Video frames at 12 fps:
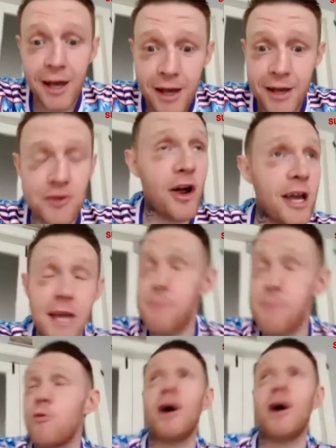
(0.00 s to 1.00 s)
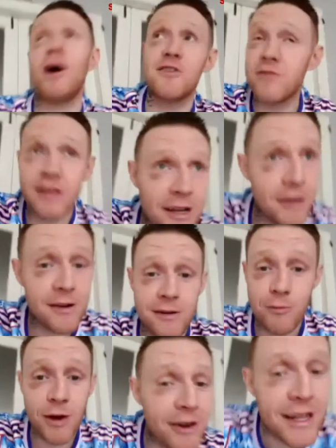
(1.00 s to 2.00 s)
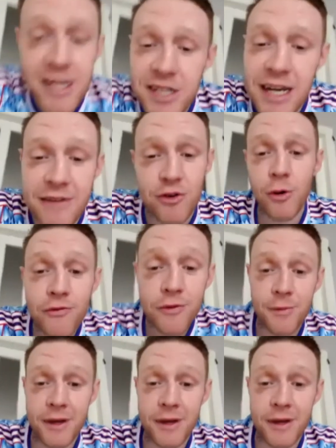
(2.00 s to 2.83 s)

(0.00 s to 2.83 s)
know, I hit him once, I was like, where did that shot even come from?